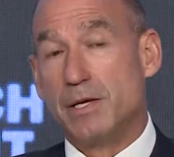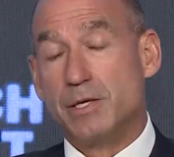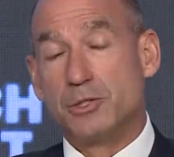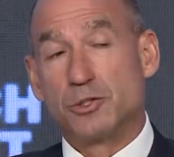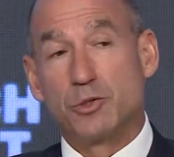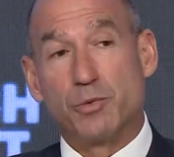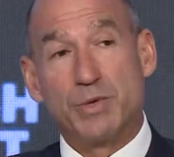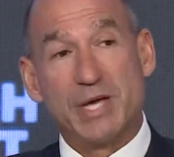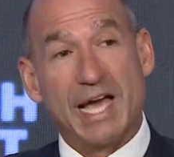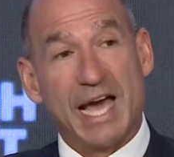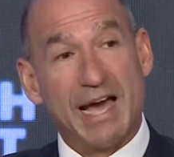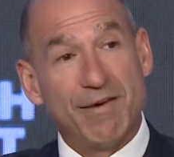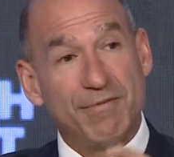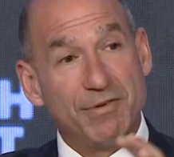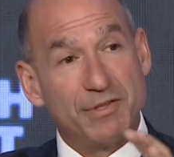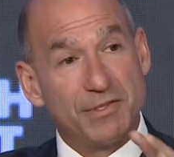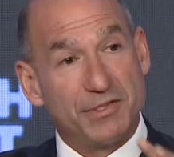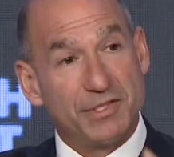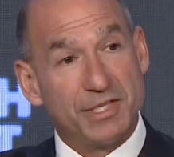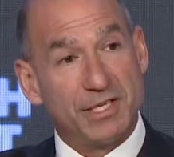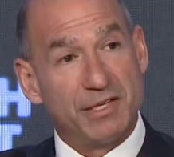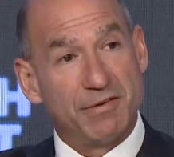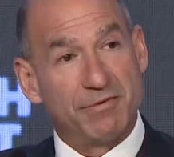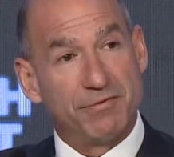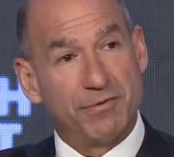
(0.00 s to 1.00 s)
So we haven't
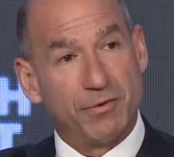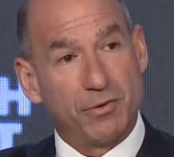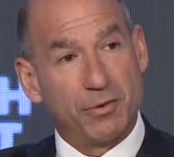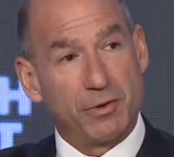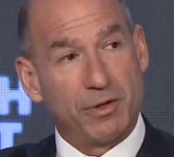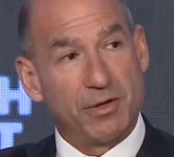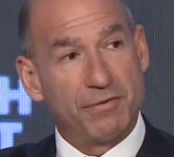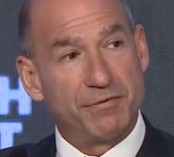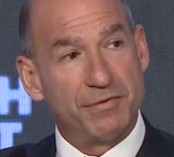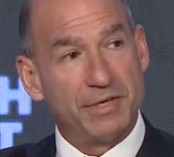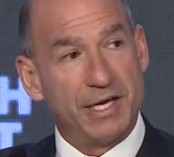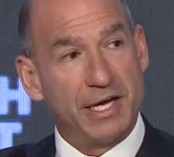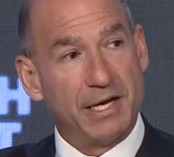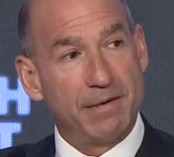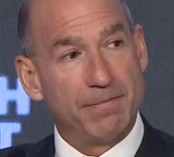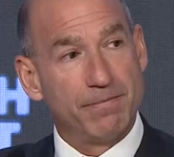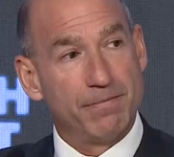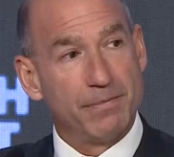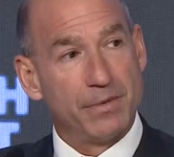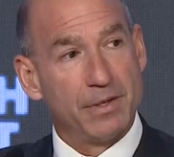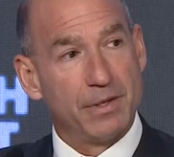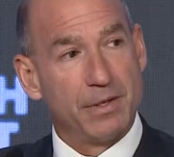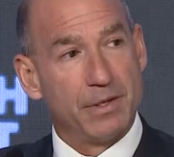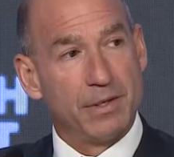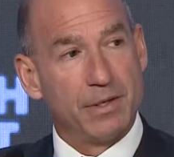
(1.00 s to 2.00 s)
seen it fall off yet.
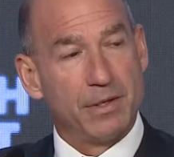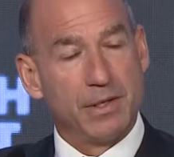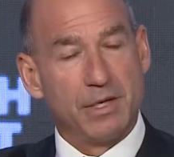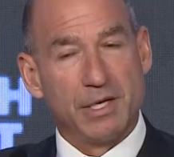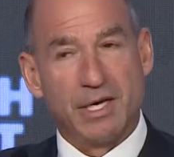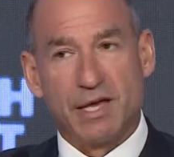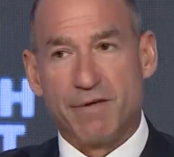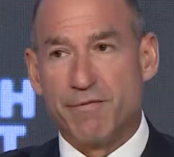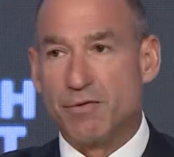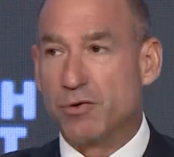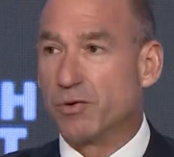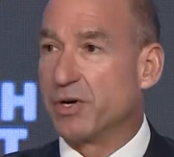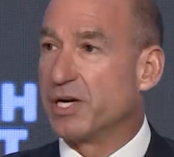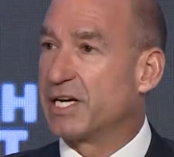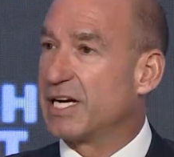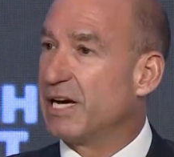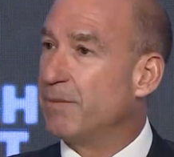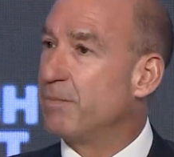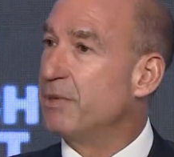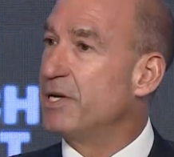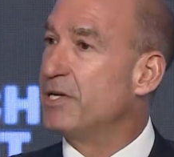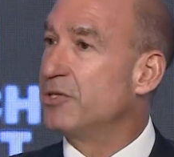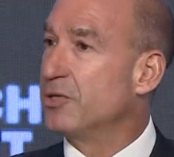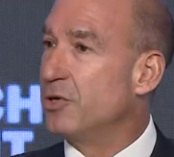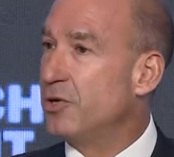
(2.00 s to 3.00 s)
If you look at
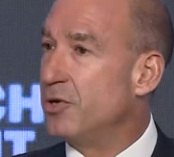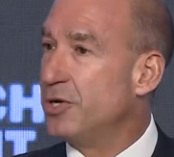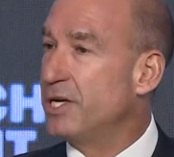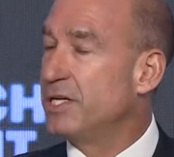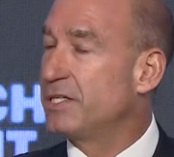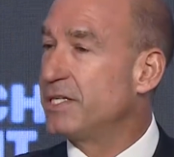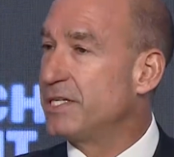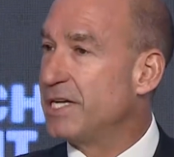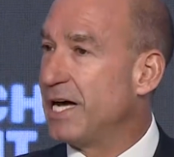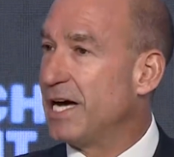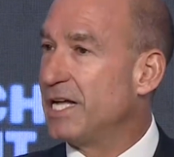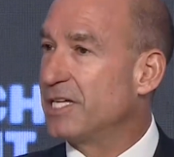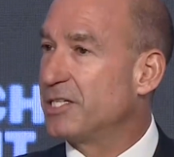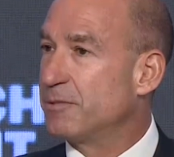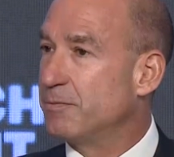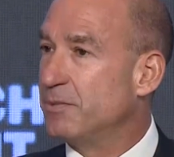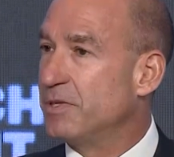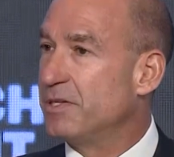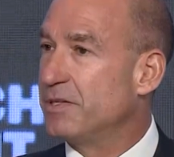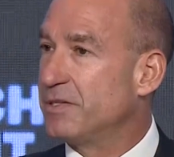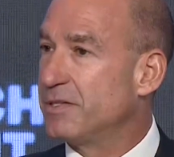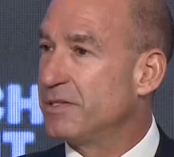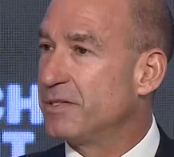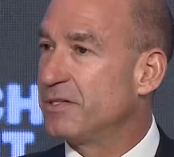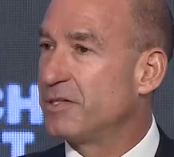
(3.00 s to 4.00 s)
companies' earnings
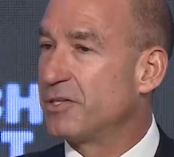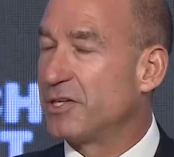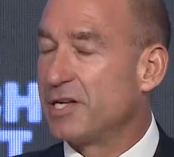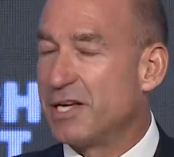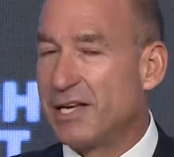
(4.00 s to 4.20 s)
announcements,